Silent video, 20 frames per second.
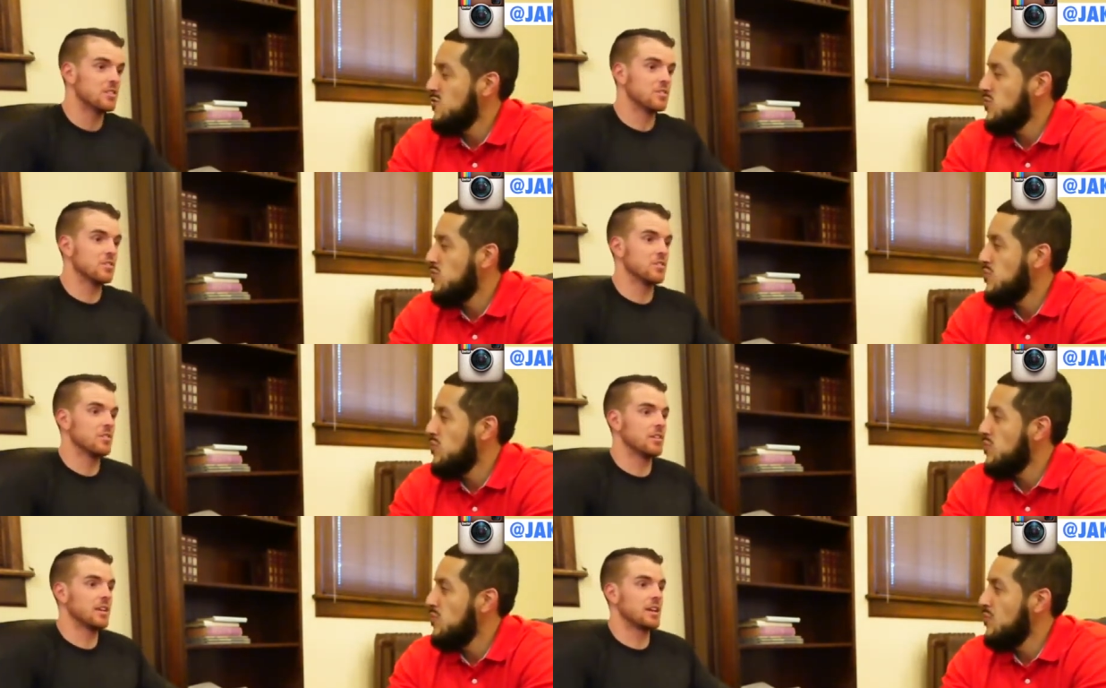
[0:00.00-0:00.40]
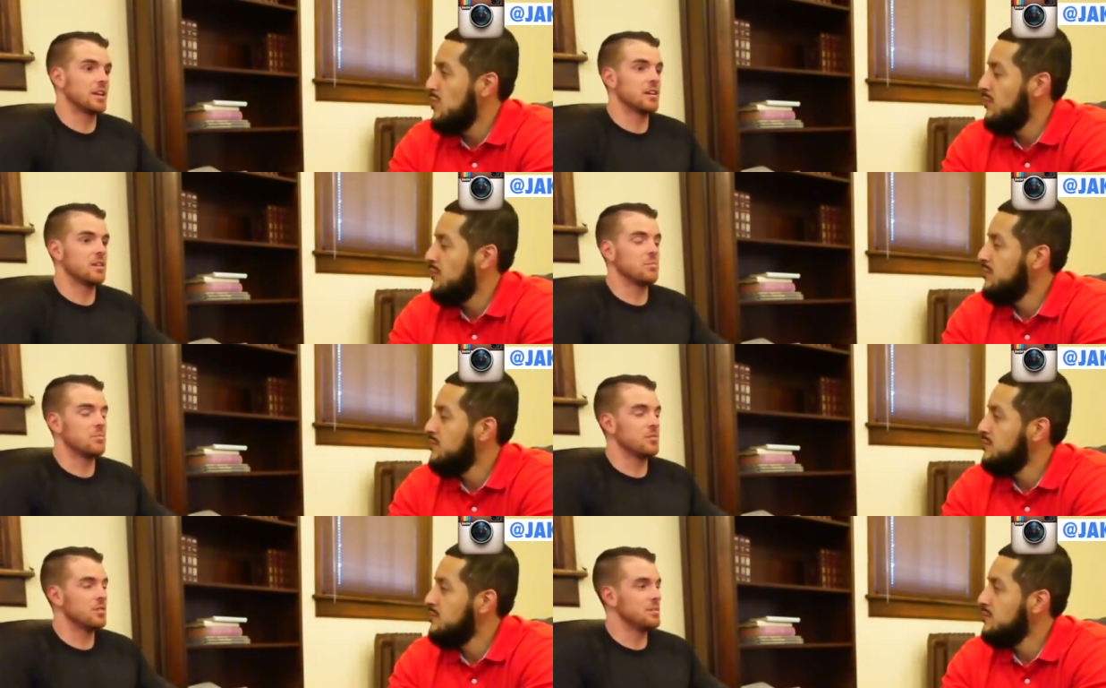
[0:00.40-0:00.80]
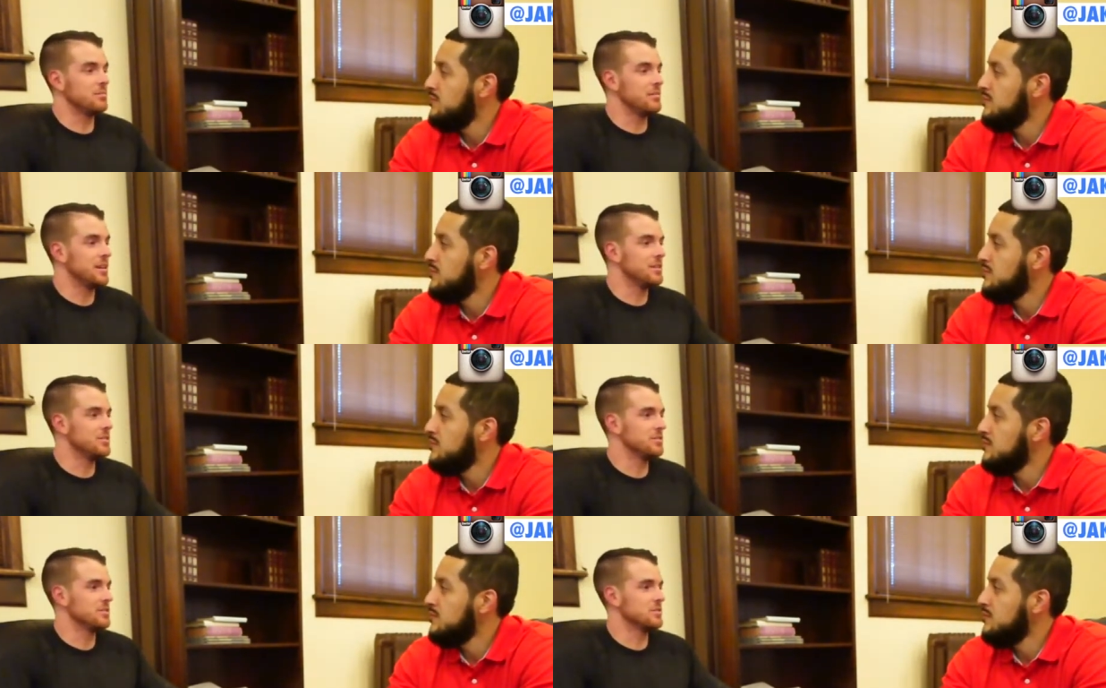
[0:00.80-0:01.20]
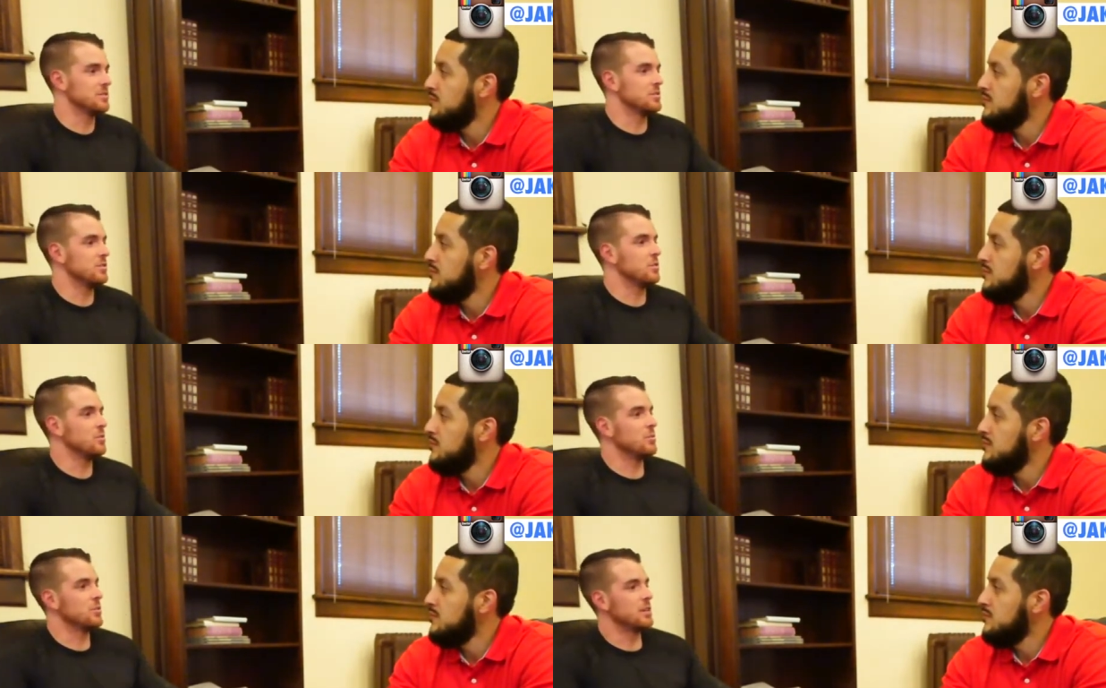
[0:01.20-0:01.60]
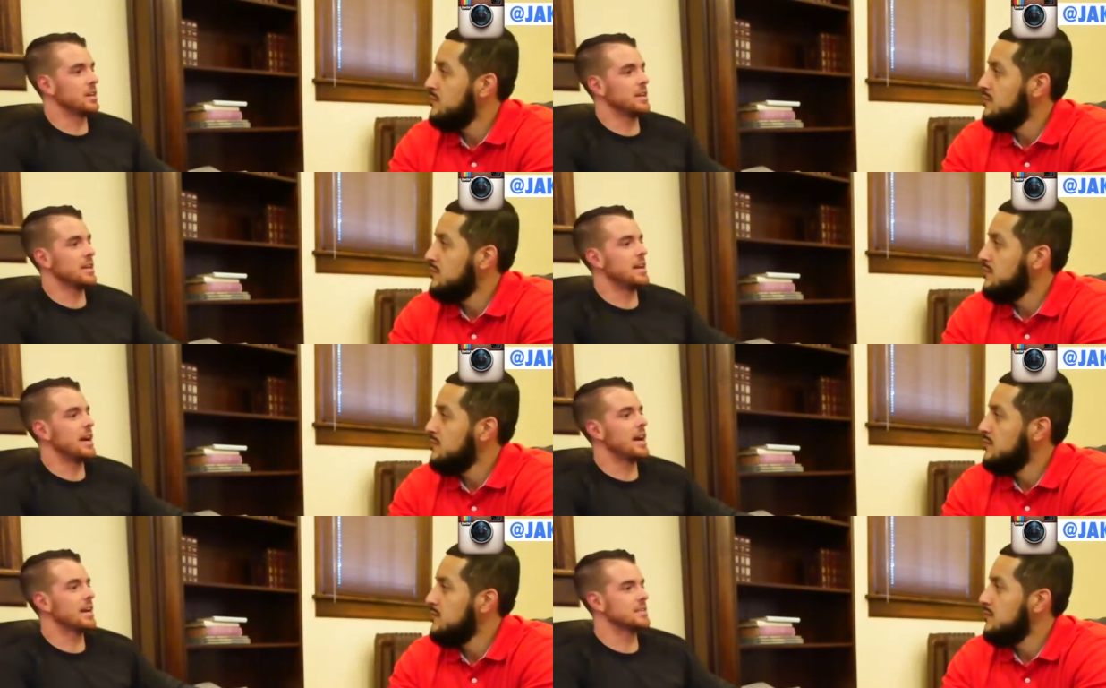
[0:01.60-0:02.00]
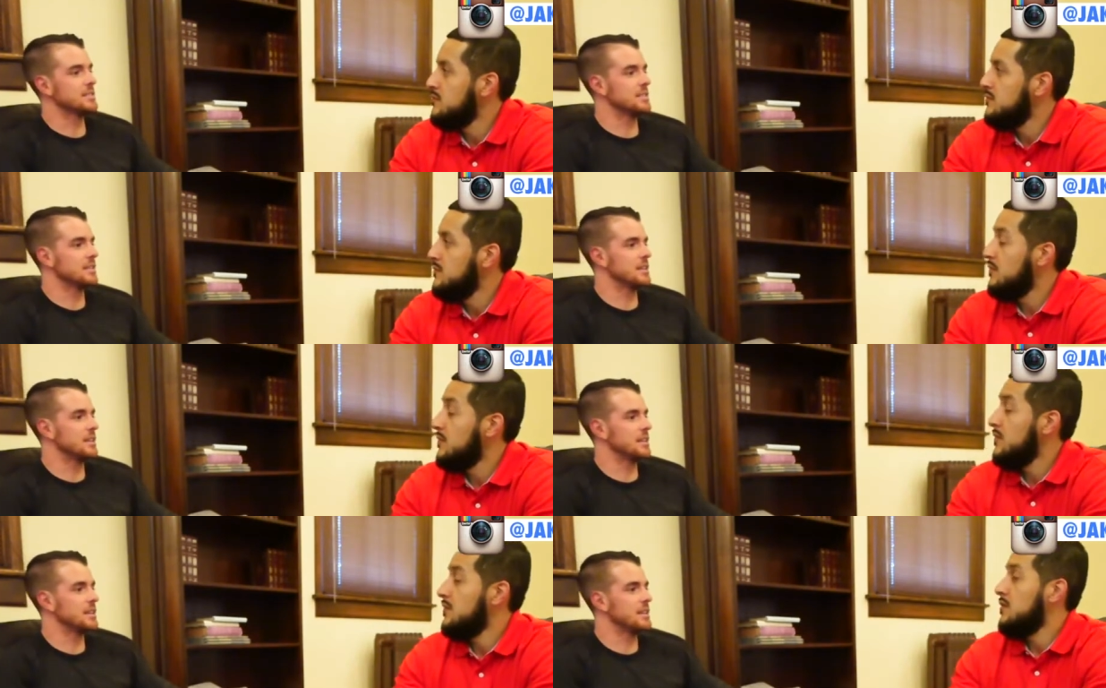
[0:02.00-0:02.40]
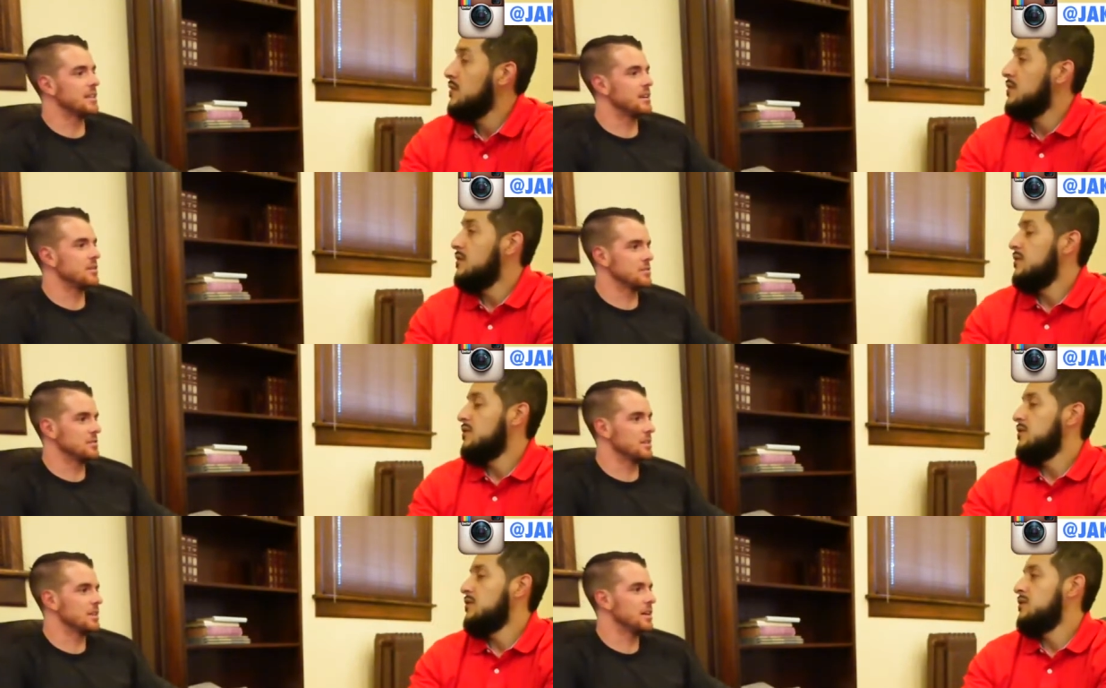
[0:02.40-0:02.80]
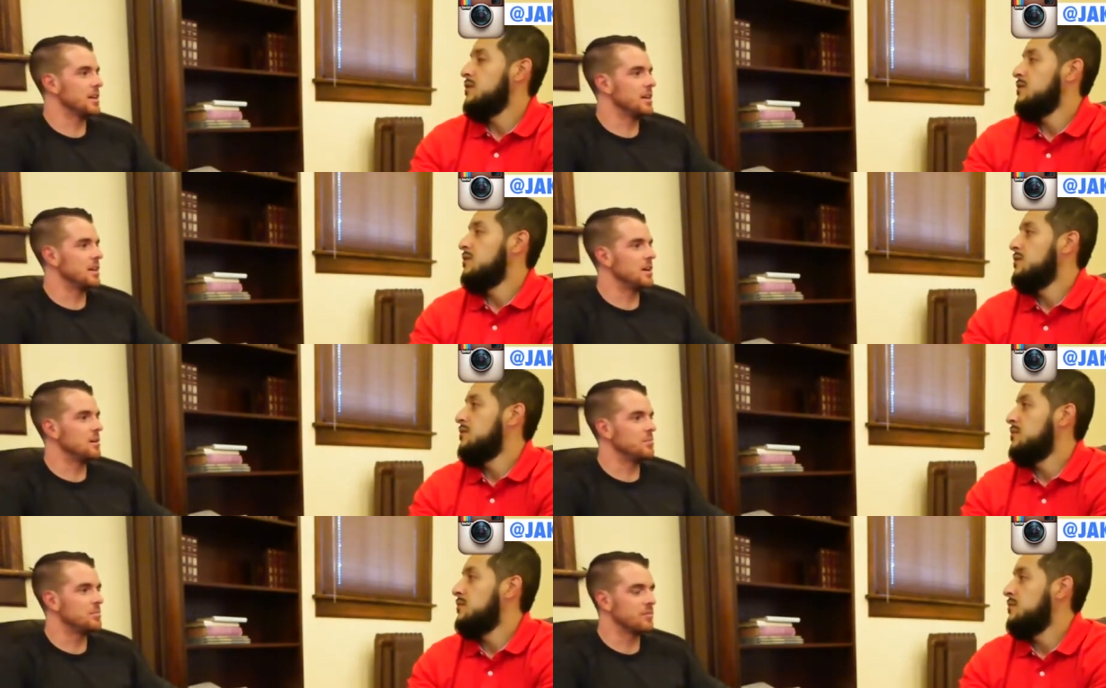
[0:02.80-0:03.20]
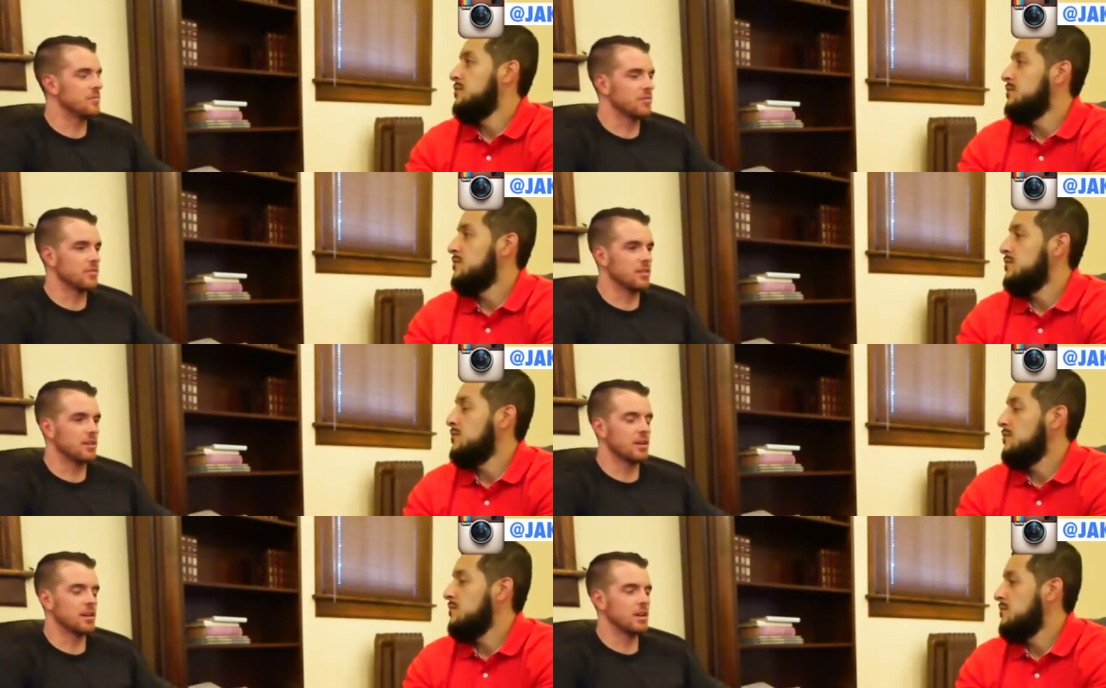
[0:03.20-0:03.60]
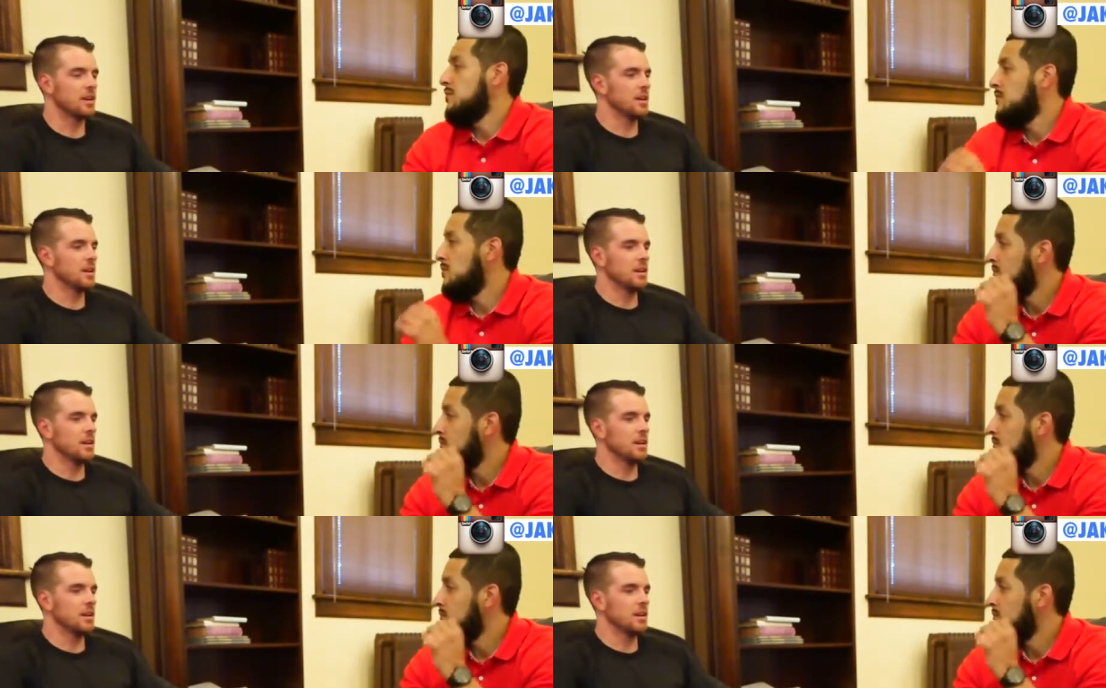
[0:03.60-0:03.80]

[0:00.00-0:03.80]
Speaker 1: years old, I got in a pretty major snowboarding accident that I was laid up for